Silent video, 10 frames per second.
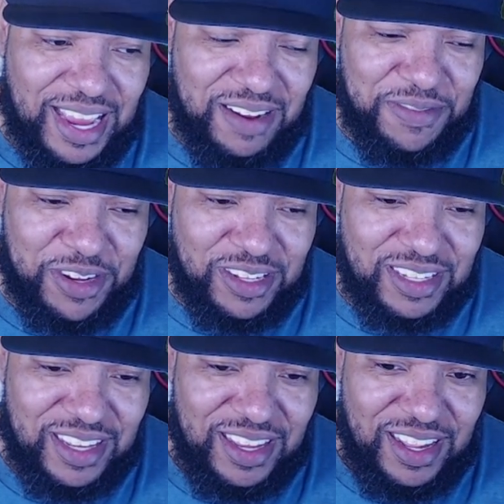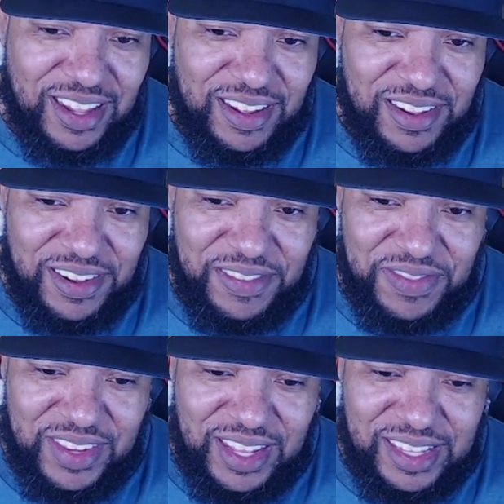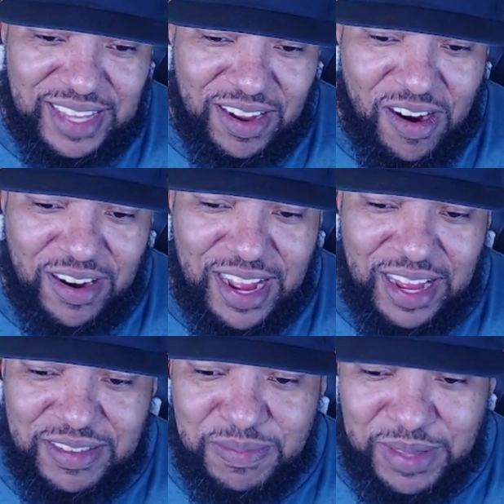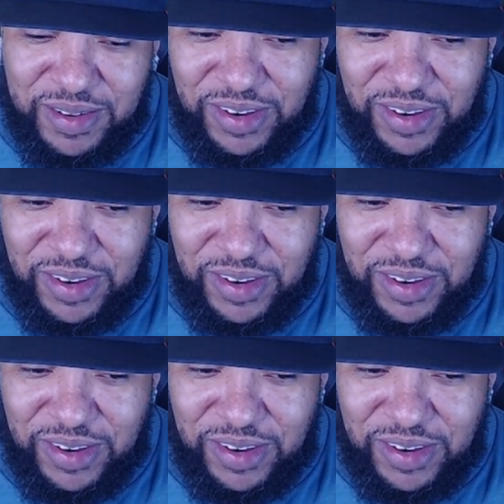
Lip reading: Vault. It was like archives, but they're going to